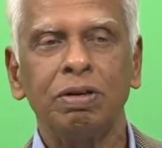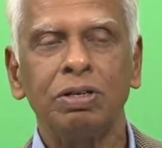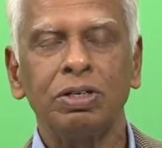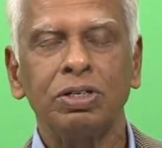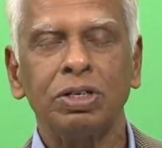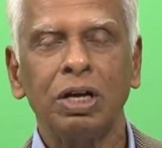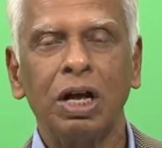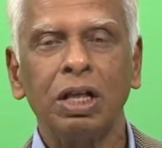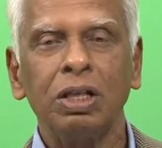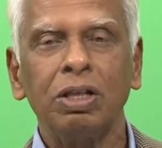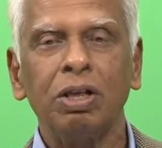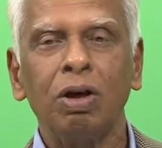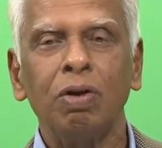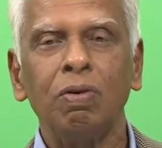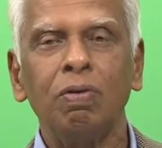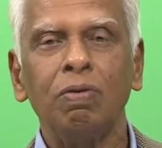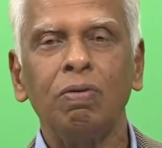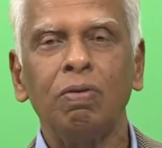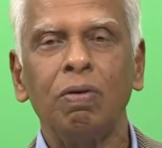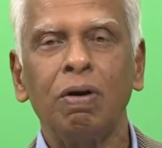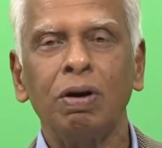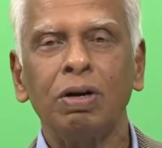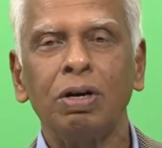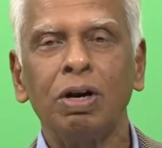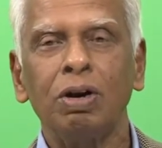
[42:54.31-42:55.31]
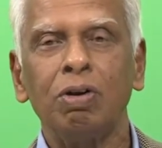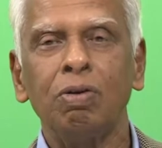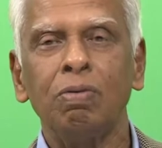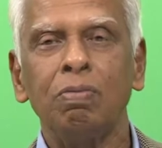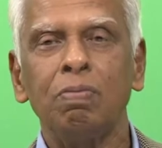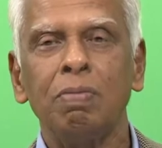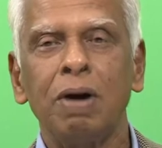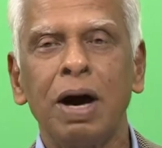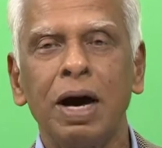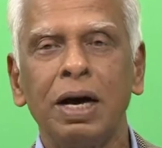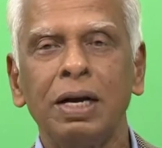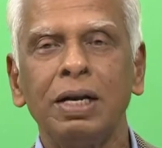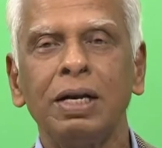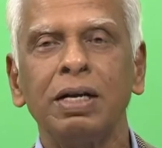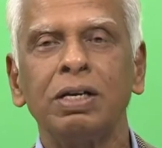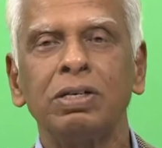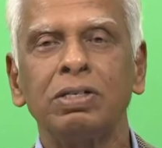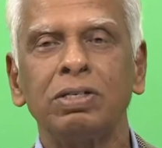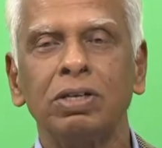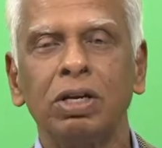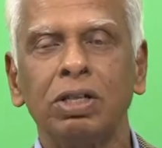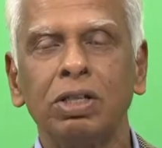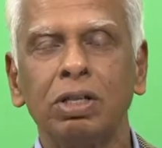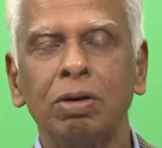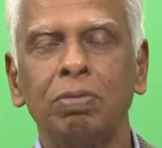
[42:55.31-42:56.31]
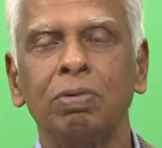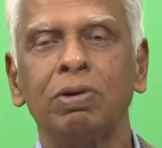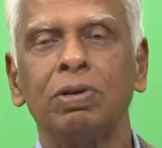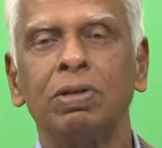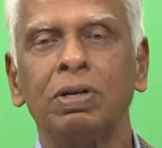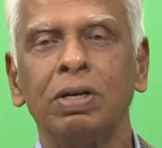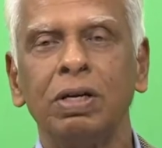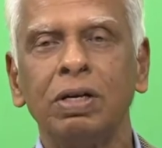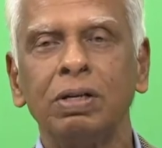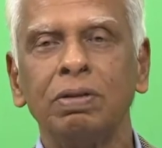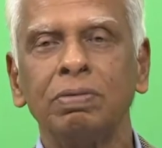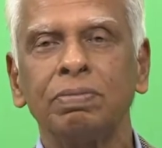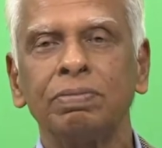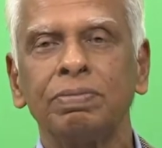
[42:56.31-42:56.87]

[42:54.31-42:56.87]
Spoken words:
Shantanu wanted to marry Satyavati,